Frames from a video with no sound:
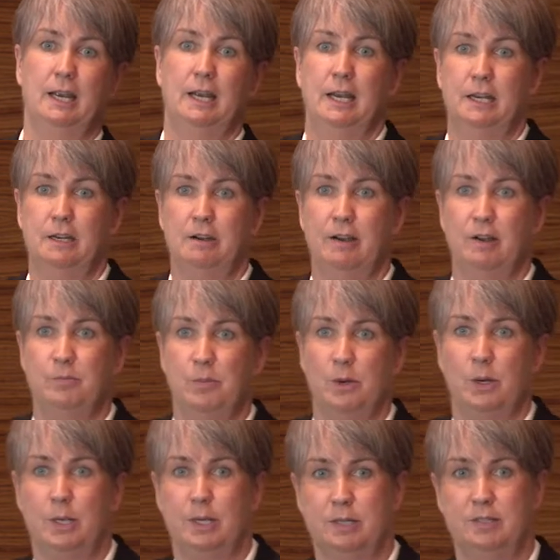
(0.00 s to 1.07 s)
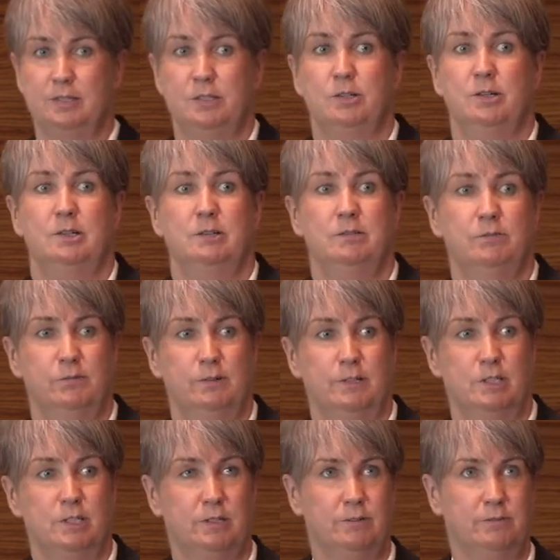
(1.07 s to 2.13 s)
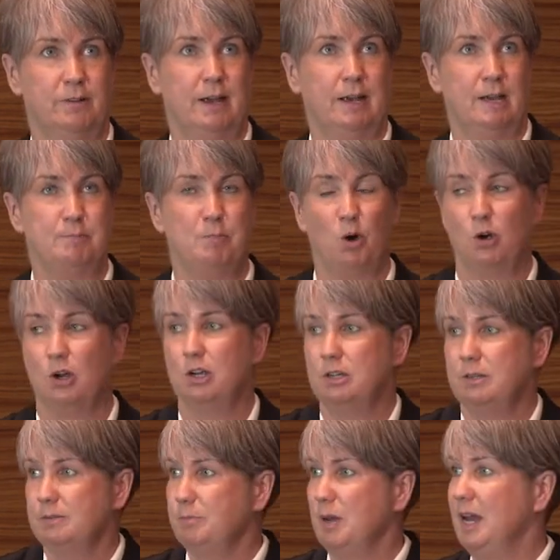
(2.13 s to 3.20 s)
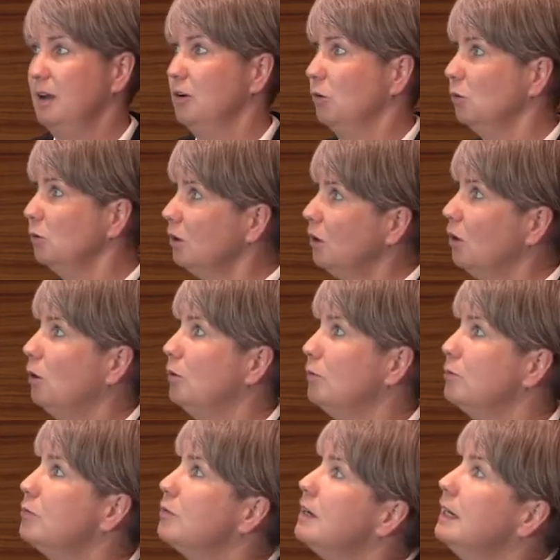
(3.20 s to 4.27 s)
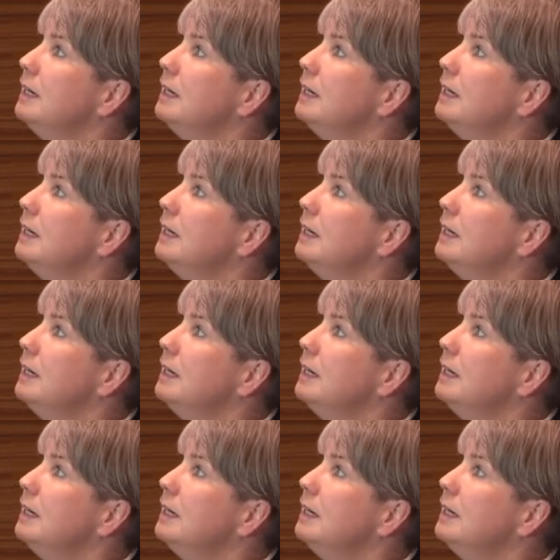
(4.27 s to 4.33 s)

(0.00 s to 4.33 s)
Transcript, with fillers: and um, I stood in front of a mock panel of